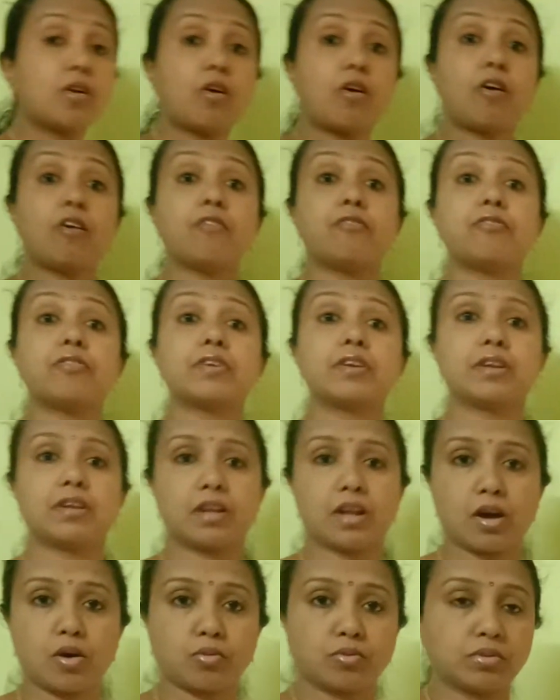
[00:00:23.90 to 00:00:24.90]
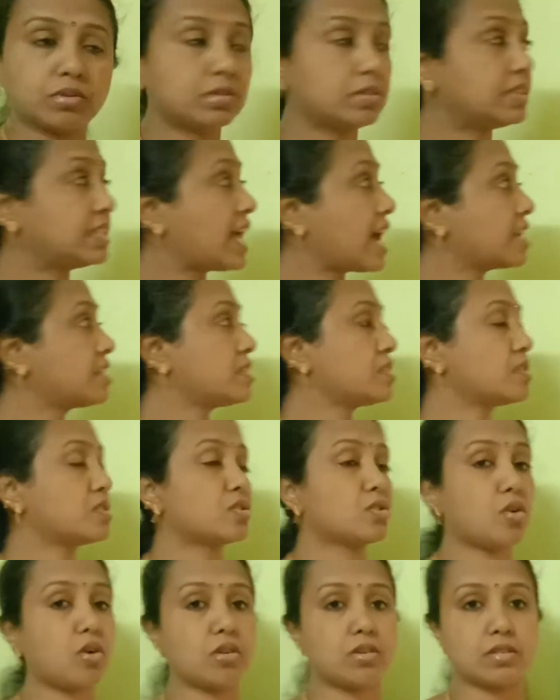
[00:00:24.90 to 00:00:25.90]
of a noun. That is
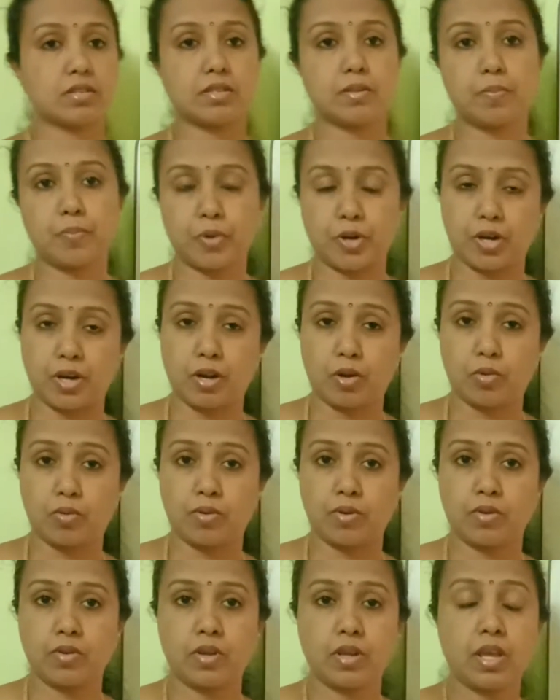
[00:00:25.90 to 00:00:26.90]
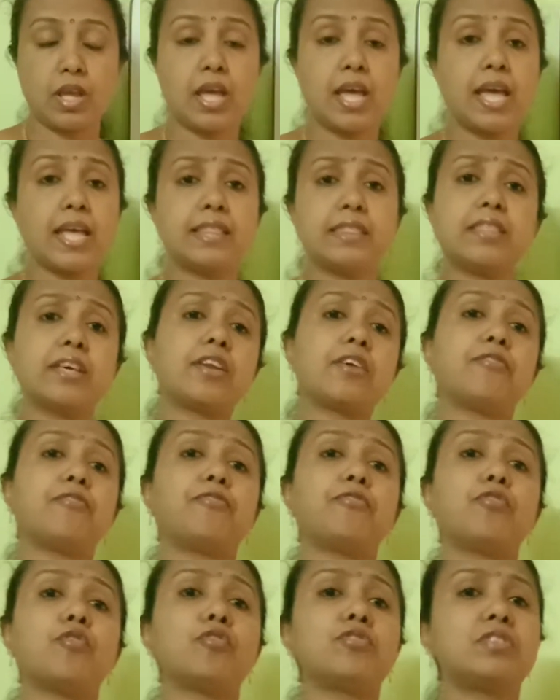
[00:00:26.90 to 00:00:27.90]
called as a pronoun. There are
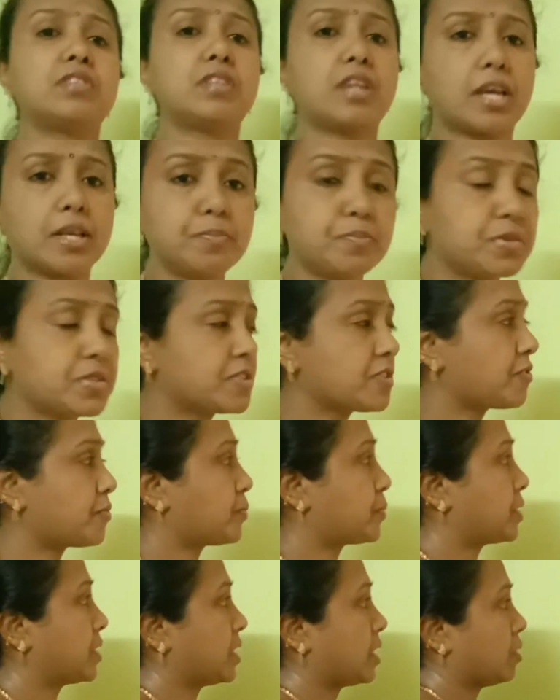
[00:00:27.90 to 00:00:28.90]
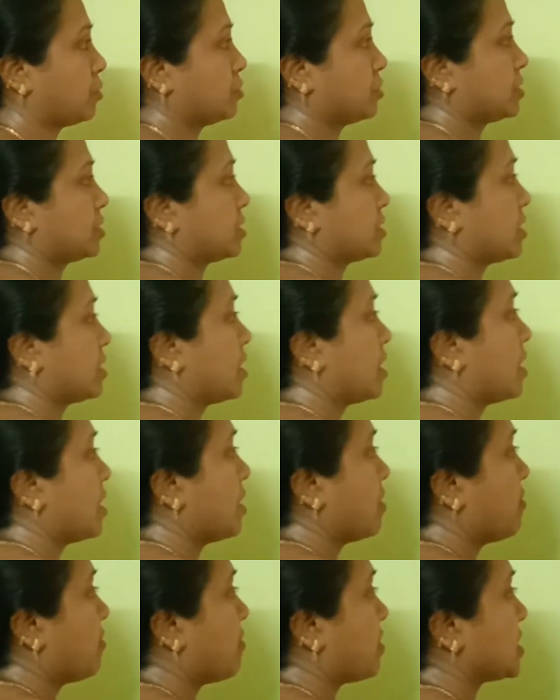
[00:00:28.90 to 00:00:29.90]
4 types of pronouns.
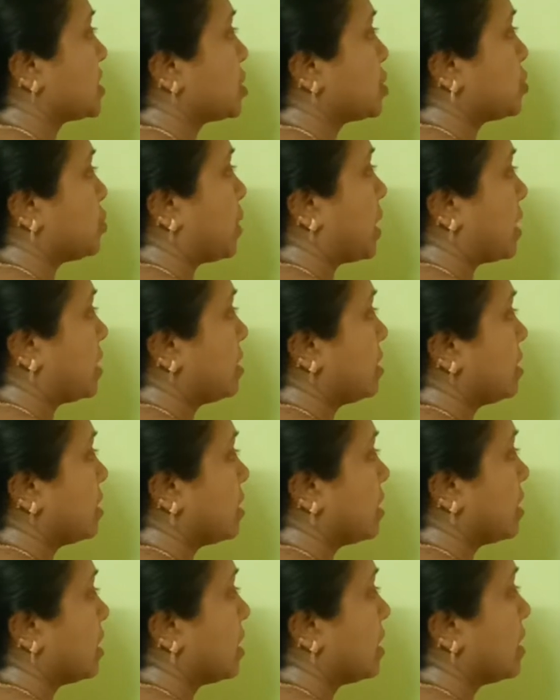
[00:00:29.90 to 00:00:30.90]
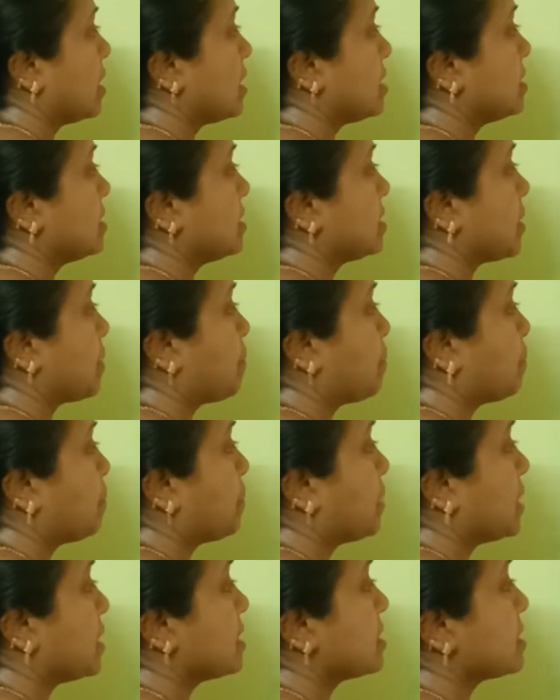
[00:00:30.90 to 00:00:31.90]
First one is the
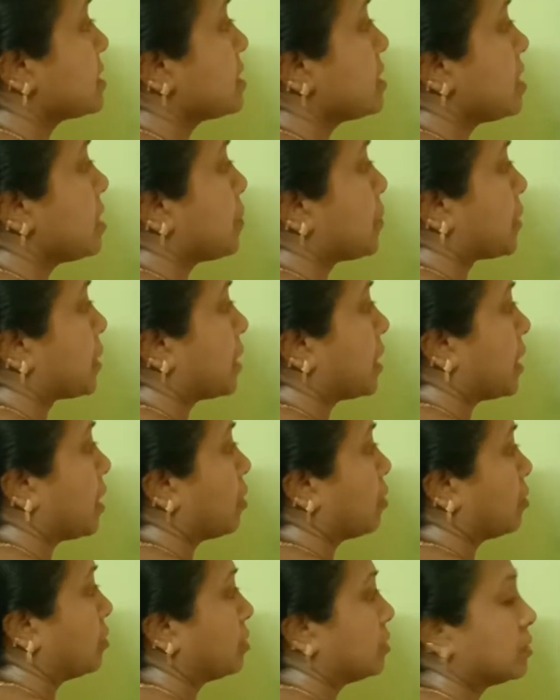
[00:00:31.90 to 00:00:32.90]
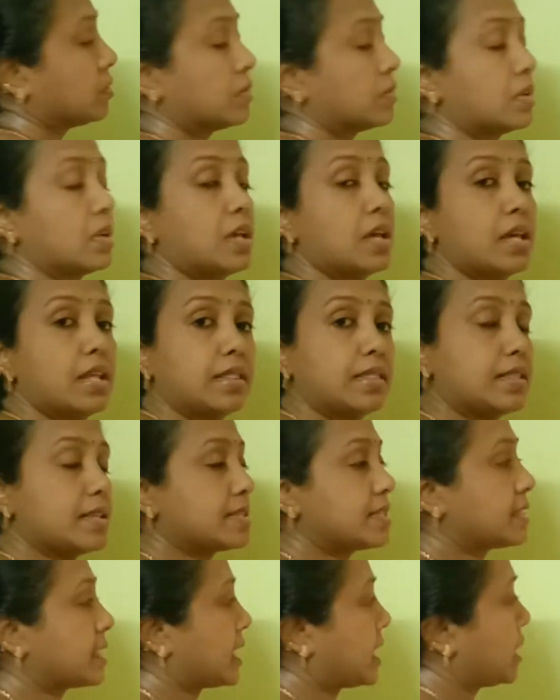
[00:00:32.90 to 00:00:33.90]
personal pronoun. The
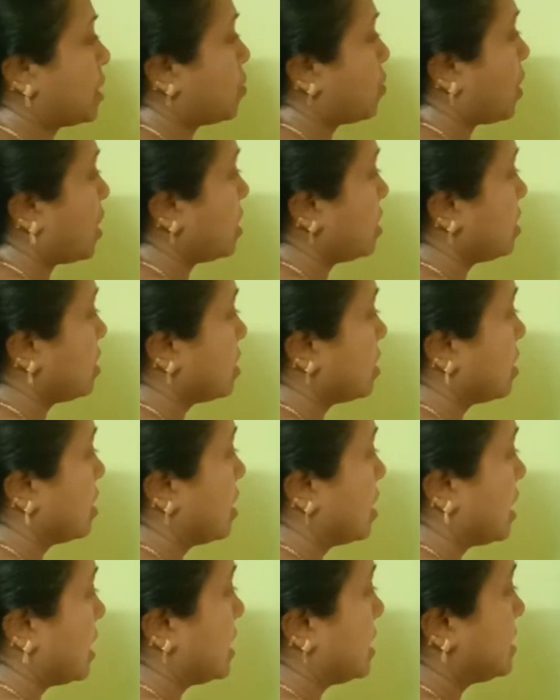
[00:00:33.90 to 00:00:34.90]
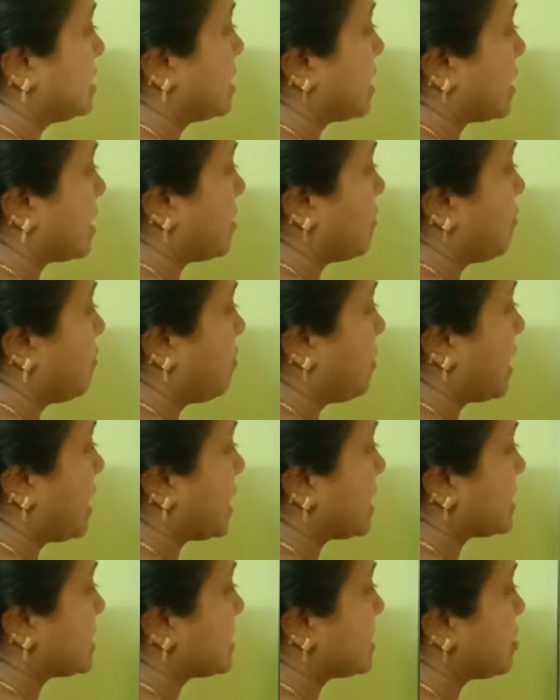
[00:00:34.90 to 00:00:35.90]
second one is the
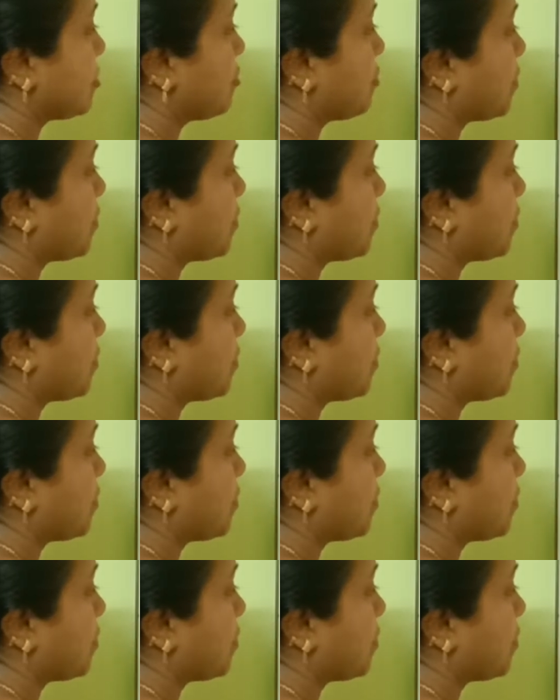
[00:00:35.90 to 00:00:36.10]
reflexive